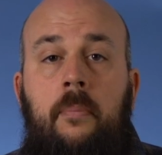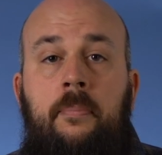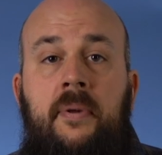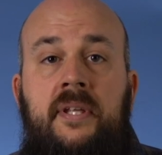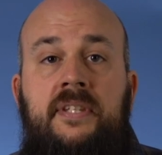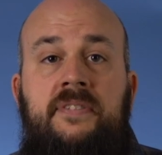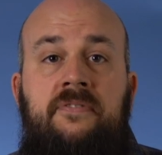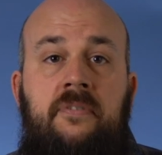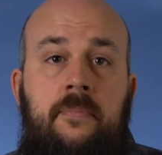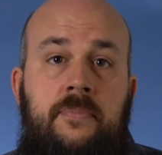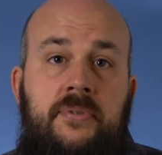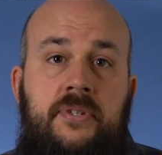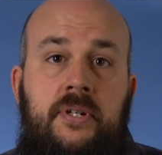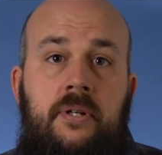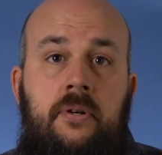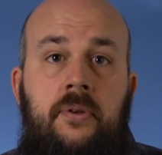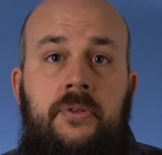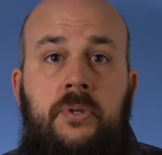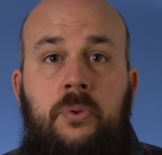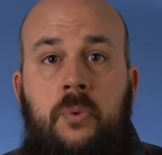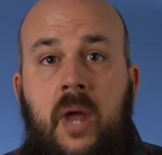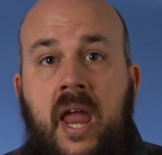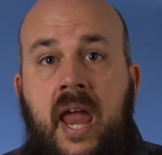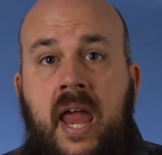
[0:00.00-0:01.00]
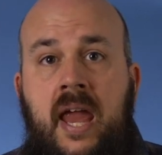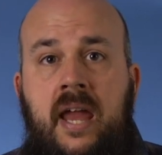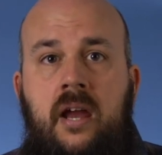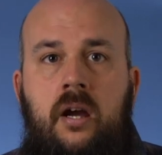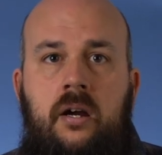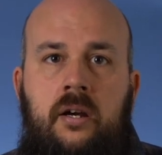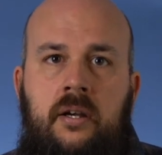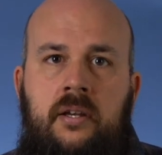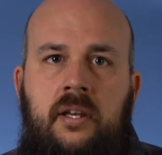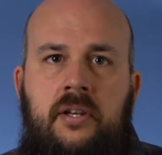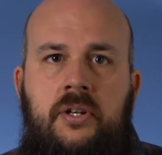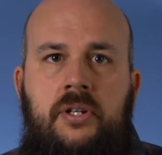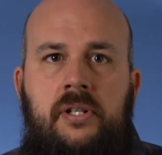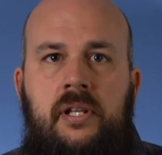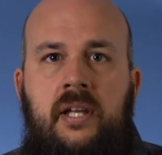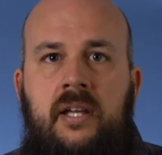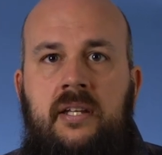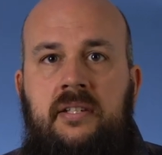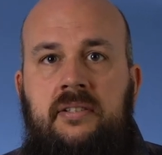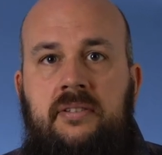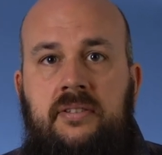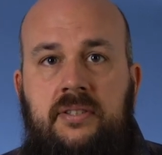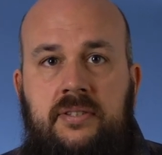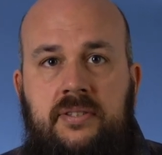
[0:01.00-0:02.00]
bits from 0 through 8 are
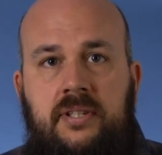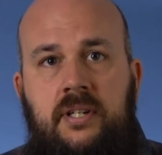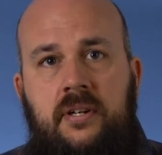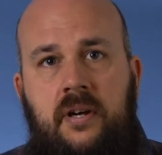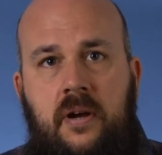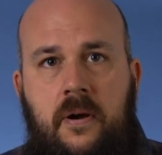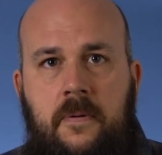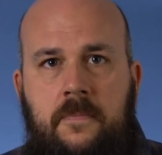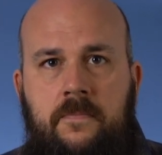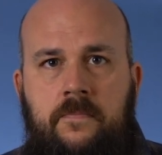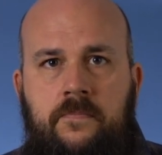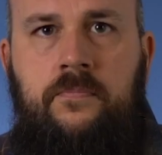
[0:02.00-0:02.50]
initialized to 0.